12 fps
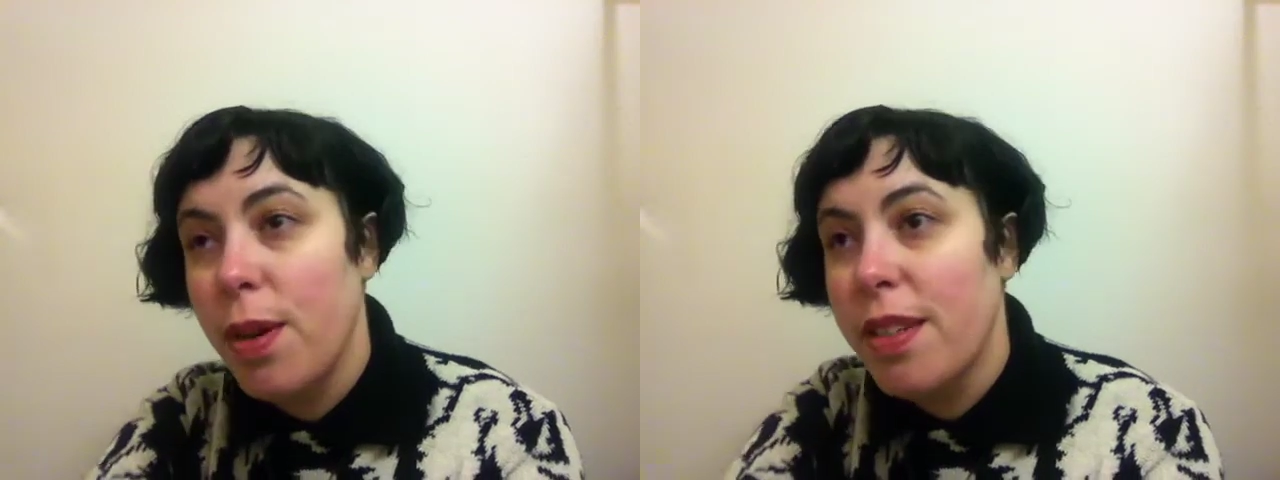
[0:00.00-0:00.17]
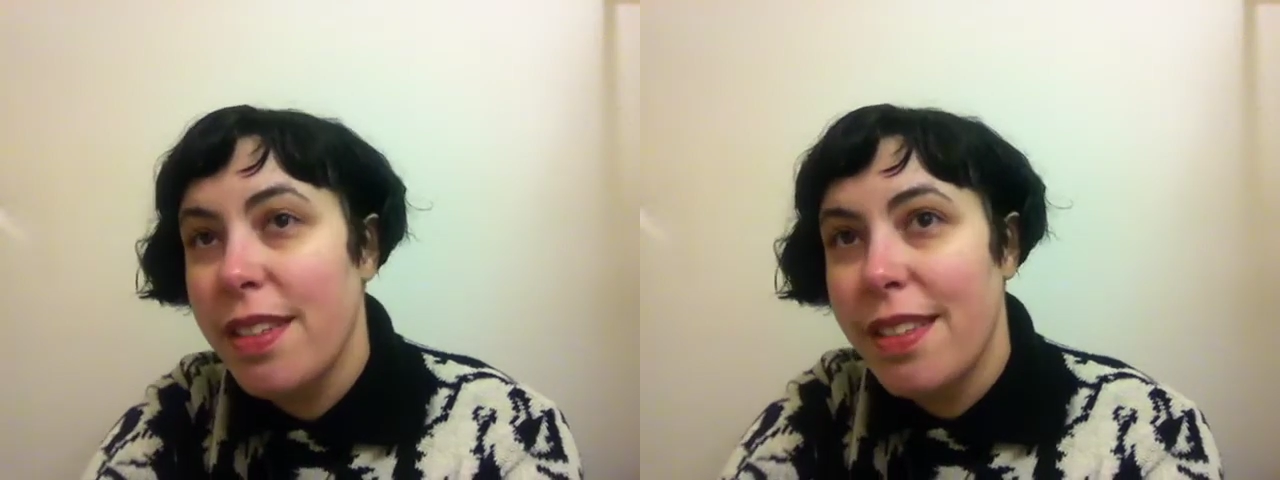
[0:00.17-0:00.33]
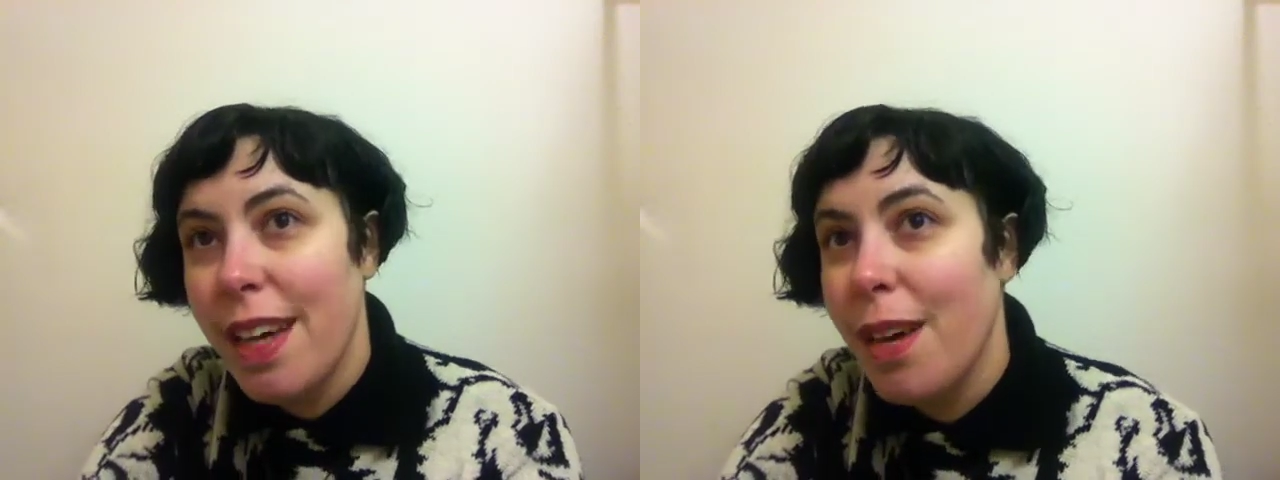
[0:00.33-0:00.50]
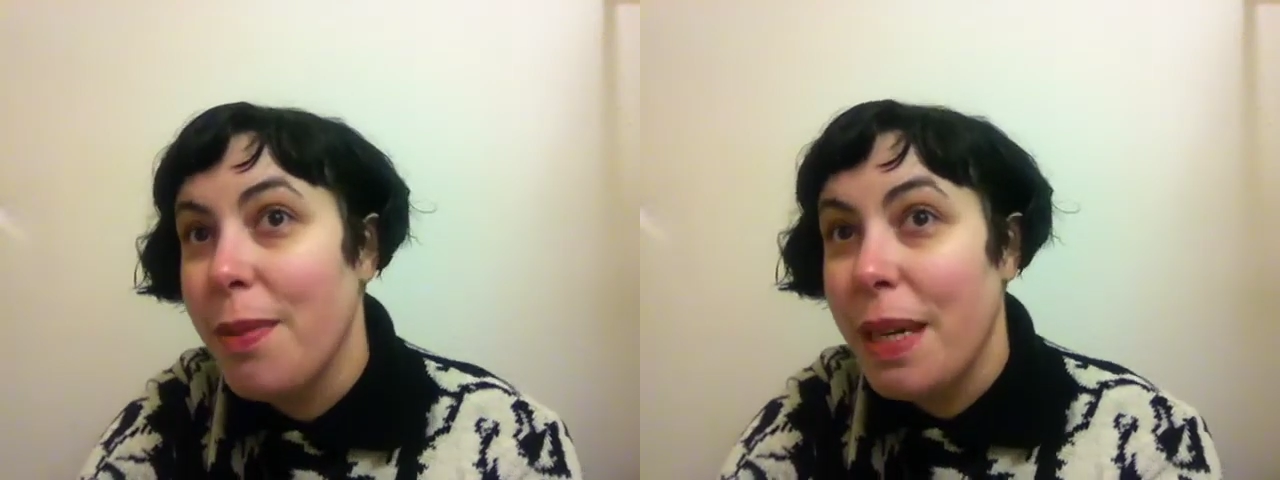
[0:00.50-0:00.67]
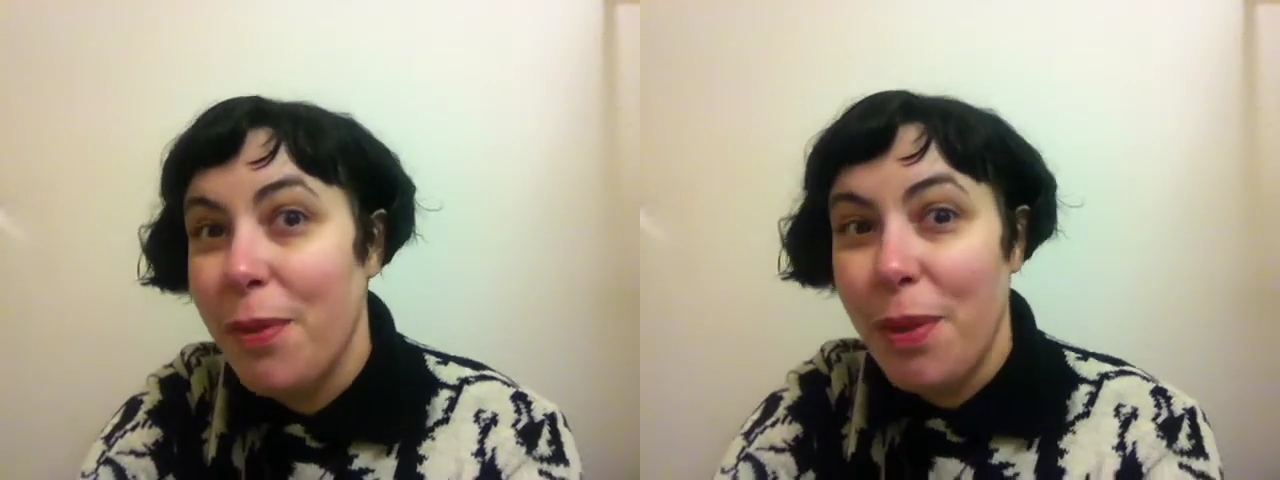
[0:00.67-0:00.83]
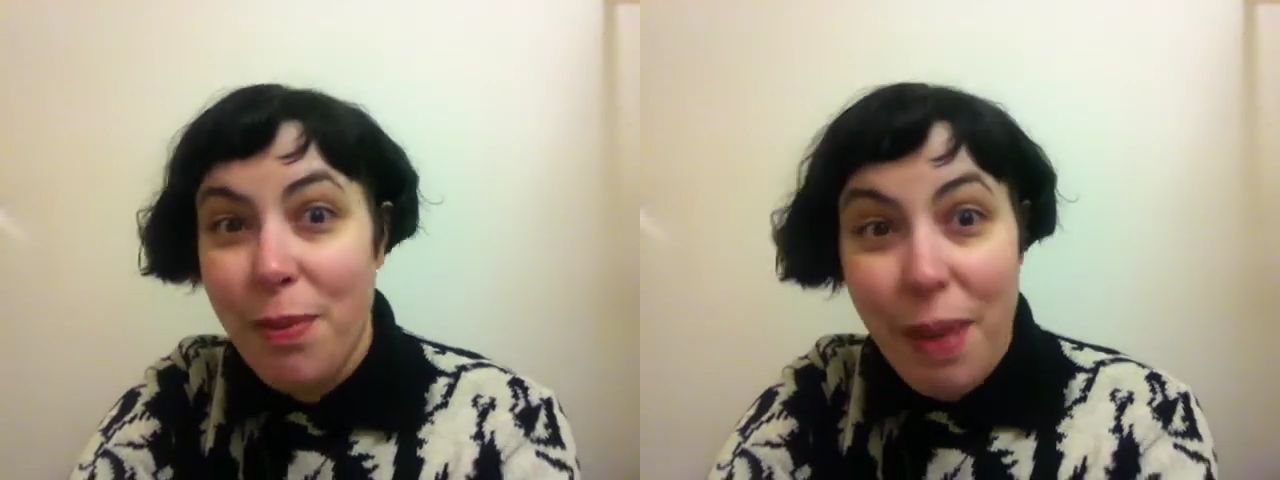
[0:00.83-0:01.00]
Or to tell
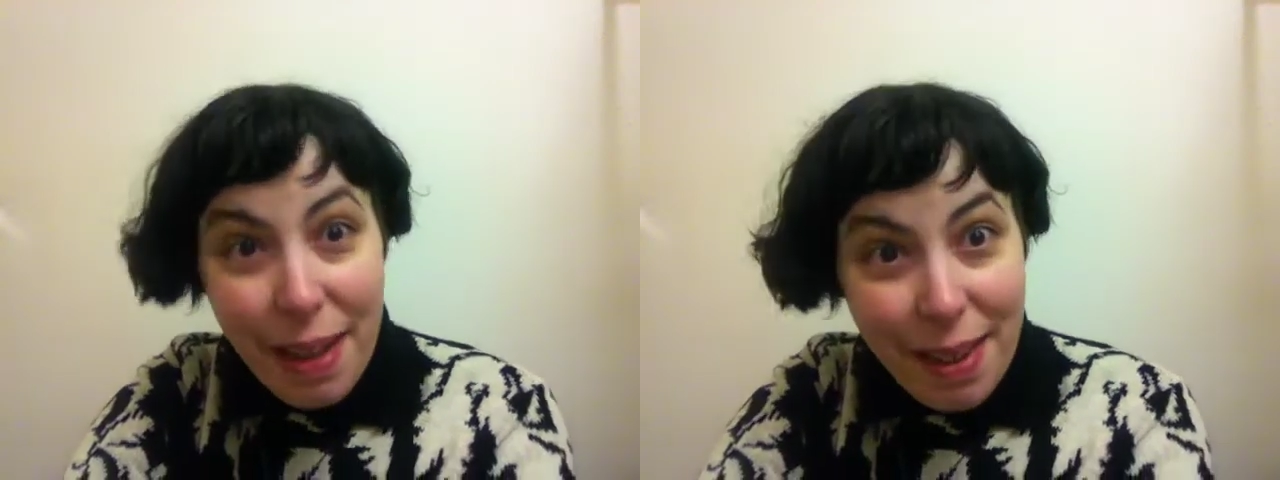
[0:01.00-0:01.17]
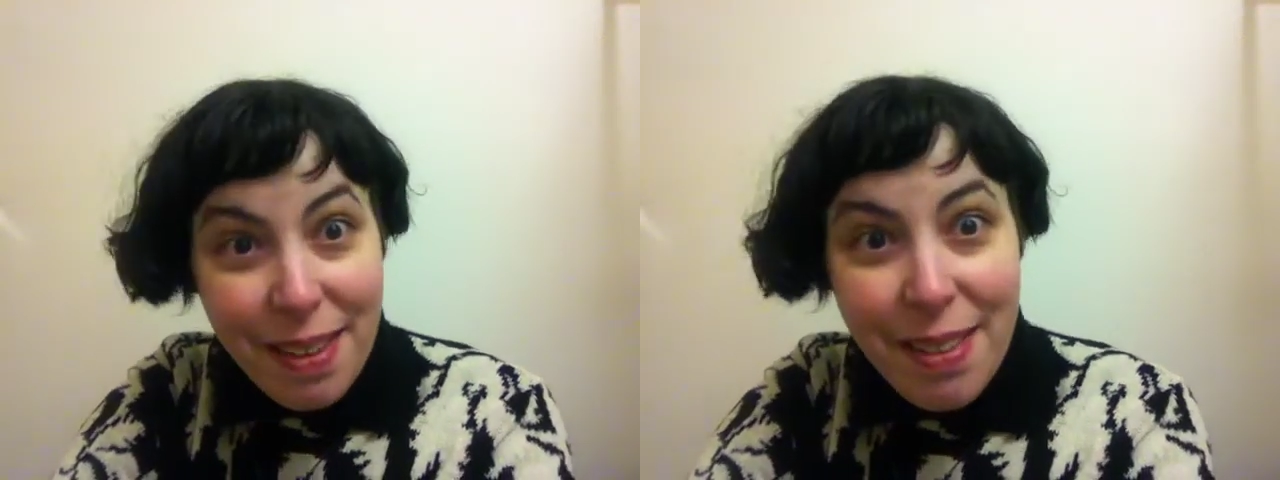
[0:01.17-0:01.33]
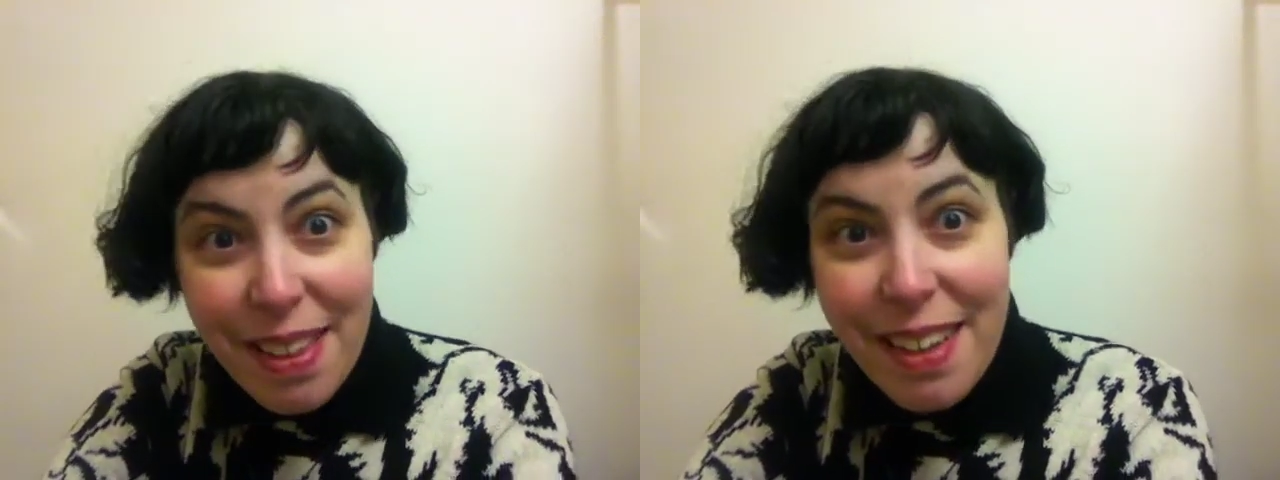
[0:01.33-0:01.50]
me when my